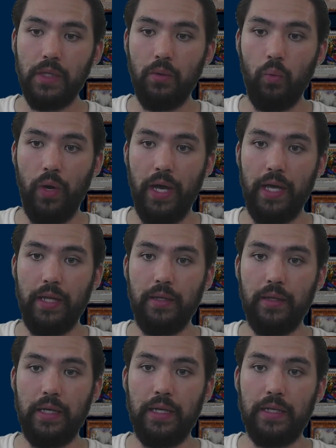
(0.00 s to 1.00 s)

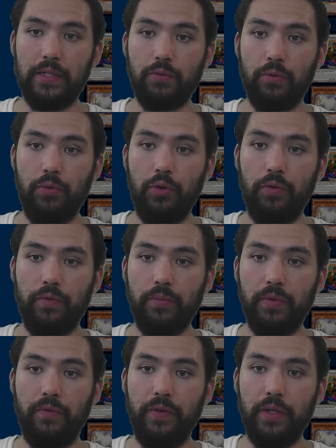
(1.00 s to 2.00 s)
when it is removed
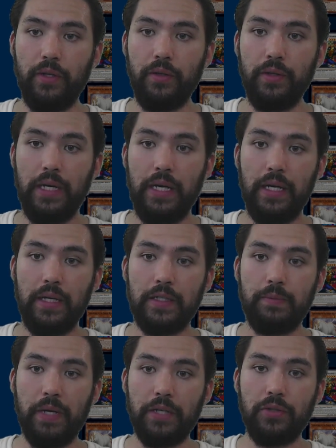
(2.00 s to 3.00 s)
from the field.
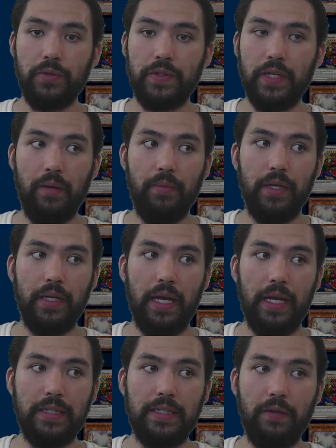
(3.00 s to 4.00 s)
Special summon
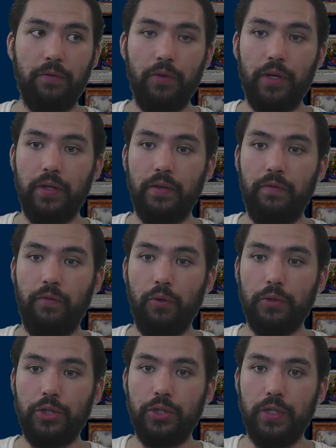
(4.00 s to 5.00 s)
a different
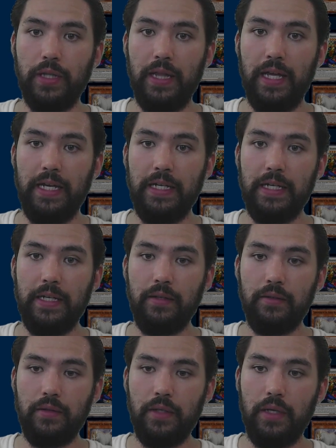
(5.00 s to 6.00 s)
Fortune
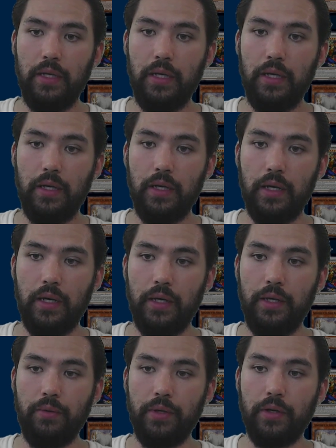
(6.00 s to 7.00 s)
Lady.
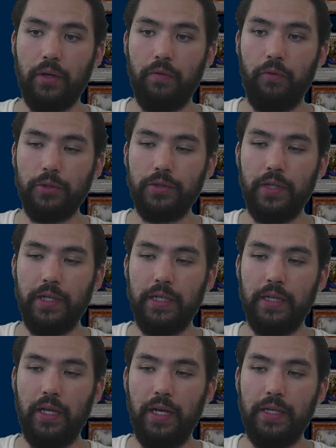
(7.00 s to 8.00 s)
Here we go. Fortune
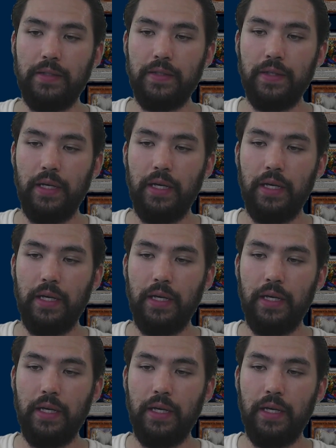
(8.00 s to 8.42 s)
Lady Light.